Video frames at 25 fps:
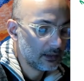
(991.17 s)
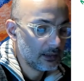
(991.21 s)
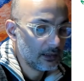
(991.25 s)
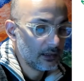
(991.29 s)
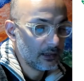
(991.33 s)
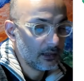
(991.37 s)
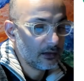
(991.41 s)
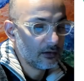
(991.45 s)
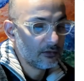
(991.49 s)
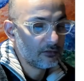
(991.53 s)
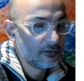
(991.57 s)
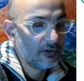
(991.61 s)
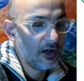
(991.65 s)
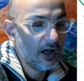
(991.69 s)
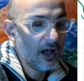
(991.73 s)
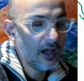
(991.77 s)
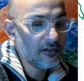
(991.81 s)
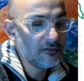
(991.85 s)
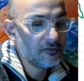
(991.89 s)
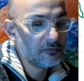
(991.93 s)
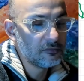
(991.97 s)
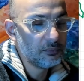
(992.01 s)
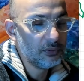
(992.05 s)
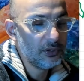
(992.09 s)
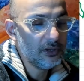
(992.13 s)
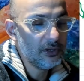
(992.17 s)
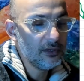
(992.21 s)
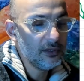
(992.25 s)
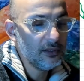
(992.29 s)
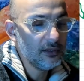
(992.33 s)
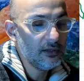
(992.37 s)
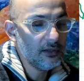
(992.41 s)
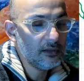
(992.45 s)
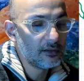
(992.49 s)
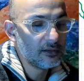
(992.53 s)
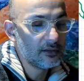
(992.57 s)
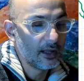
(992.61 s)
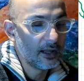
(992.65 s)

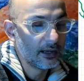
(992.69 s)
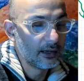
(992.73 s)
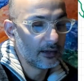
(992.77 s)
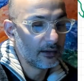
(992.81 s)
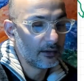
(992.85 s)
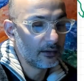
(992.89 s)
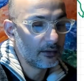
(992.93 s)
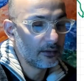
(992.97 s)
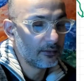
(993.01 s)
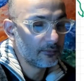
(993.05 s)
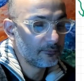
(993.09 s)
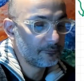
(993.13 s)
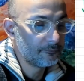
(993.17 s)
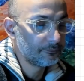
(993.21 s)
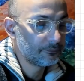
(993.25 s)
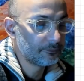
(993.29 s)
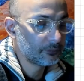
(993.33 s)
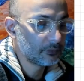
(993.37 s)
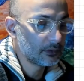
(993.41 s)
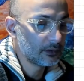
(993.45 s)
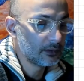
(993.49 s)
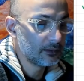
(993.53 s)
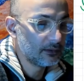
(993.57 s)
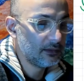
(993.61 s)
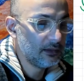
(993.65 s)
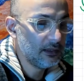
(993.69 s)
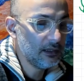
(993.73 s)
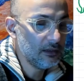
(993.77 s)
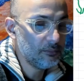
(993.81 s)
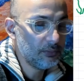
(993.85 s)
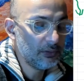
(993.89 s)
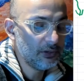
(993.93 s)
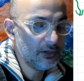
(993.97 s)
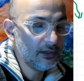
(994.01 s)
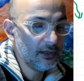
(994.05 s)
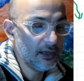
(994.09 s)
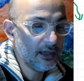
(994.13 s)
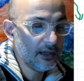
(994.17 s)
5p10
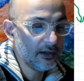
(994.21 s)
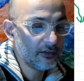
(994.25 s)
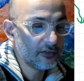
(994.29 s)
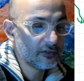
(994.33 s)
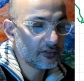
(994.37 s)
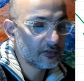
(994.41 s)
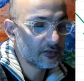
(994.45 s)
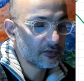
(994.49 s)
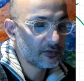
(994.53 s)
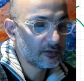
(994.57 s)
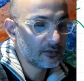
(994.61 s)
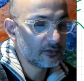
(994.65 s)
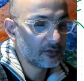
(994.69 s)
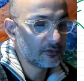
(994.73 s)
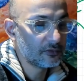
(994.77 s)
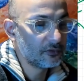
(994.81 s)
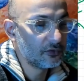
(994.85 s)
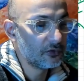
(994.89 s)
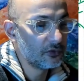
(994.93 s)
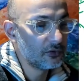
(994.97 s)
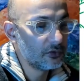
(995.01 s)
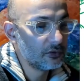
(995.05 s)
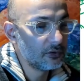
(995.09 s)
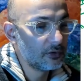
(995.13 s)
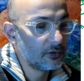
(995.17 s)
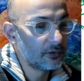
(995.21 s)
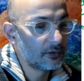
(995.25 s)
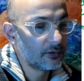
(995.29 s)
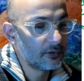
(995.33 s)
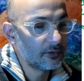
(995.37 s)
tpx for